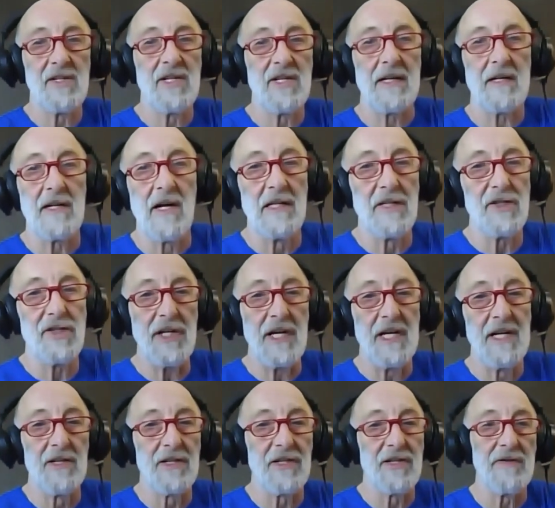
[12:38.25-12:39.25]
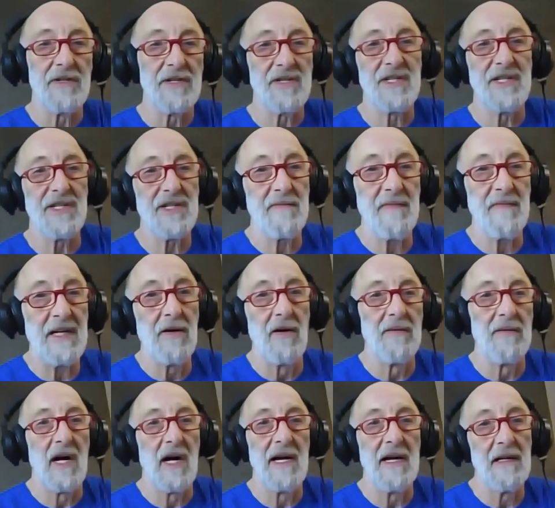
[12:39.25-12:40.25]
technology here to assist me
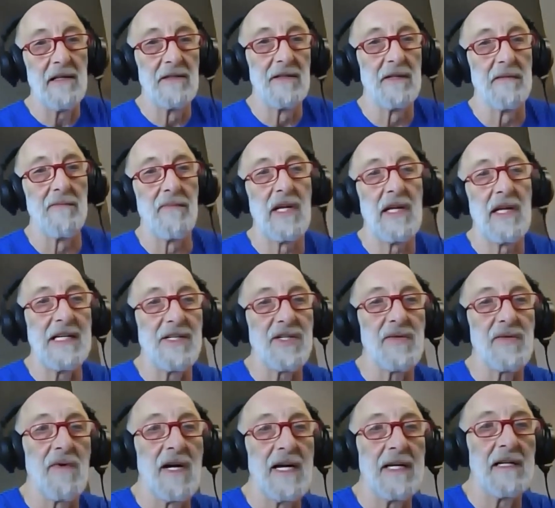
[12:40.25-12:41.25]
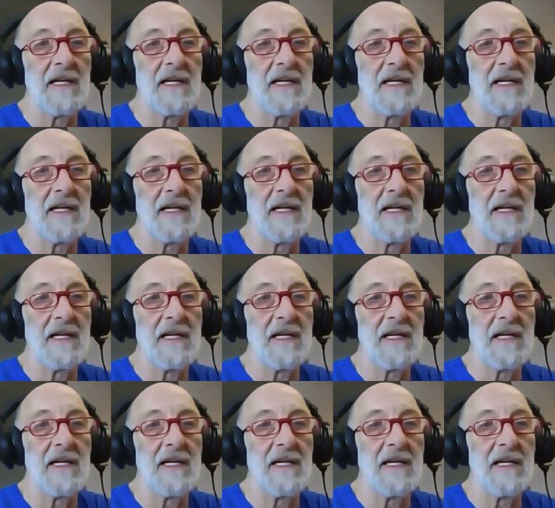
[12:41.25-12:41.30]
on my little place, right?